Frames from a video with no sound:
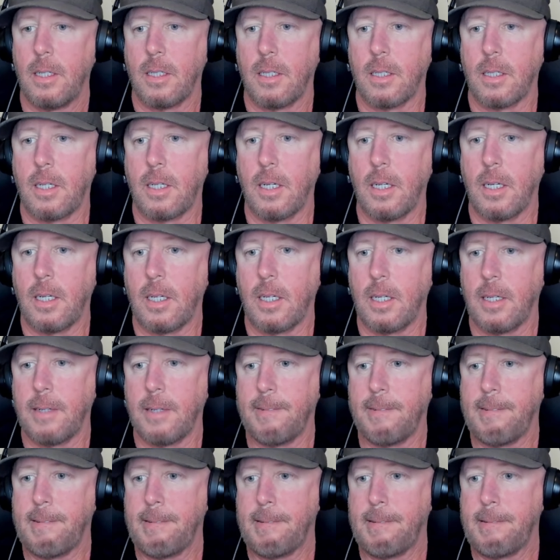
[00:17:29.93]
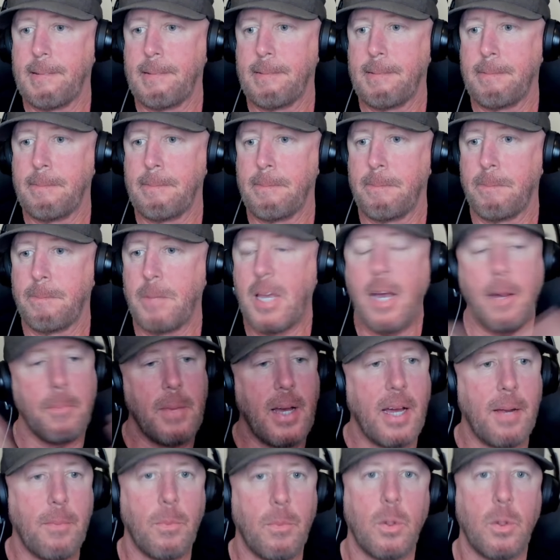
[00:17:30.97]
Okay, yeah, man,